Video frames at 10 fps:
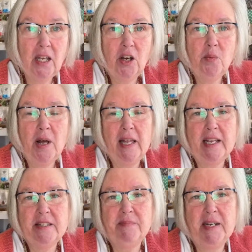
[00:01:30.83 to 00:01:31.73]
Well,
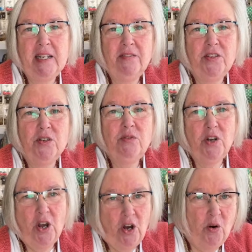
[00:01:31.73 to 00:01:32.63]
as many of you
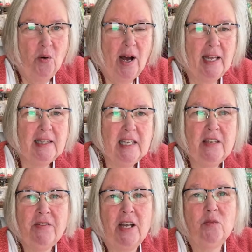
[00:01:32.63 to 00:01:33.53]
know, I
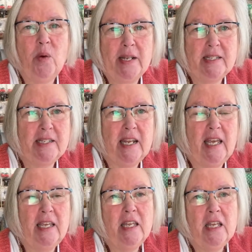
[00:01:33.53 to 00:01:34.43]
leave on
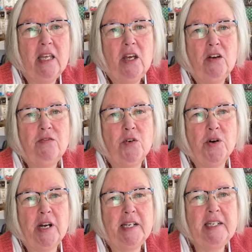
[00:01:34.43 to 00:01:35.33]
Wednesday for
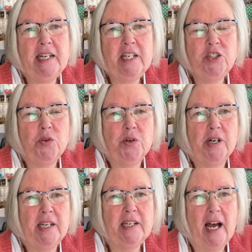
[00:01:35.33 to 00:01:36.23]
a knitting tour
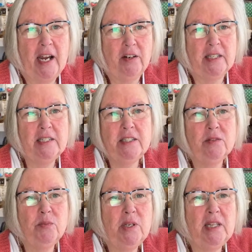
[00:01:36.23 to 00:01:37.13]
in Ireland.
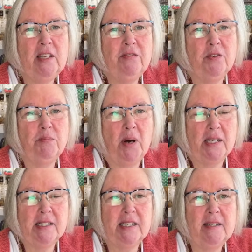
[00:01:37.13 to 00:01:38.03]
We leave from
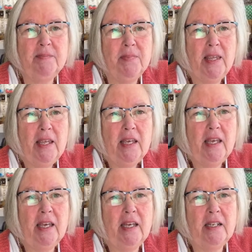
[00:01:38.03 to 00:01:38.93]
Boston
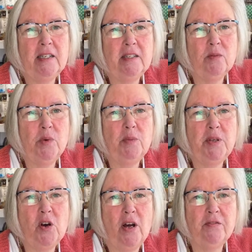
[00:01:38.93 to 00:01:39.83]
and we'll be
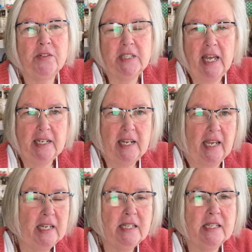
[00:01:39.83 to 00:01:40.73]
gone for 10
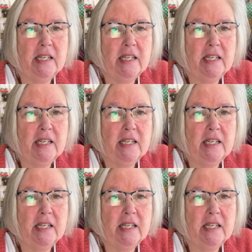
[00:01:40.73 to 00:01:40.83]
days.